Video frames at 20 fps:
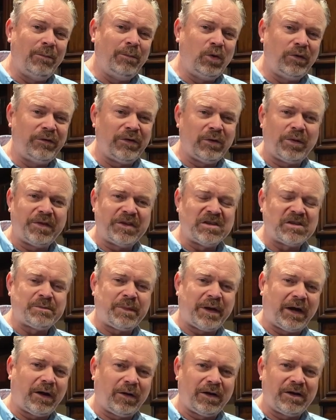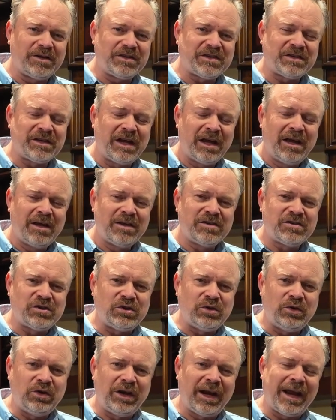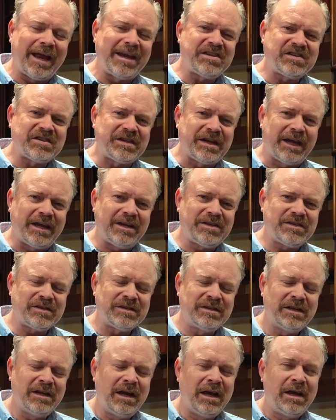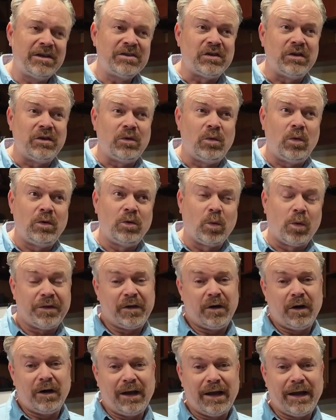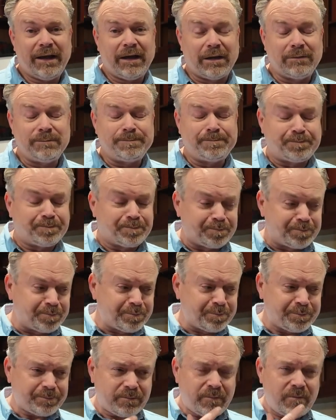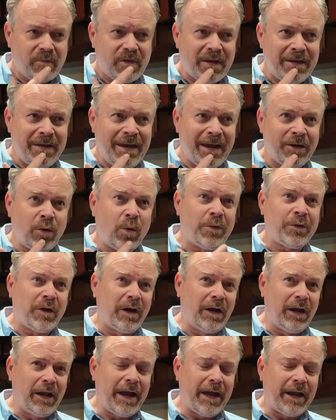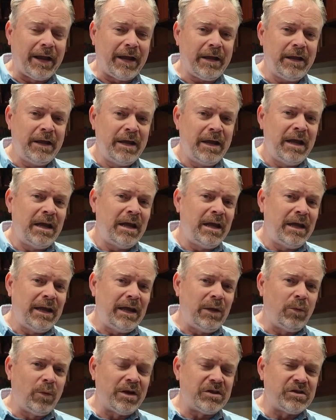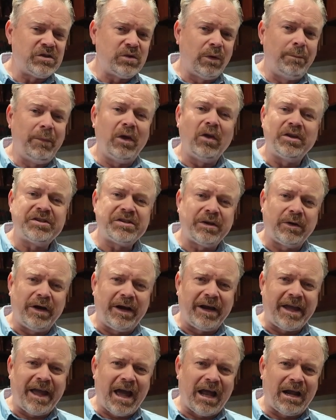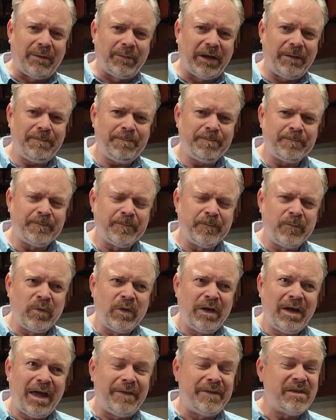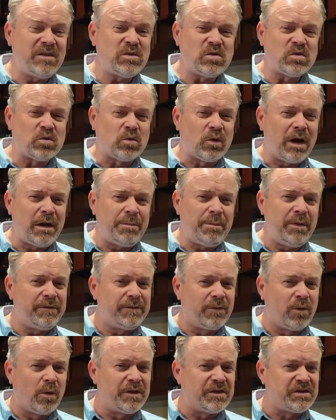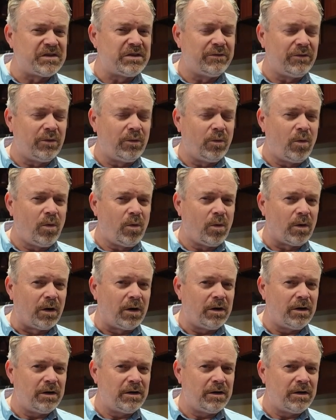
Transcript: moving with his parents to the United States, to North Carolina. Now, North Carolina, he went to a military academy, and this was right before the Civil War.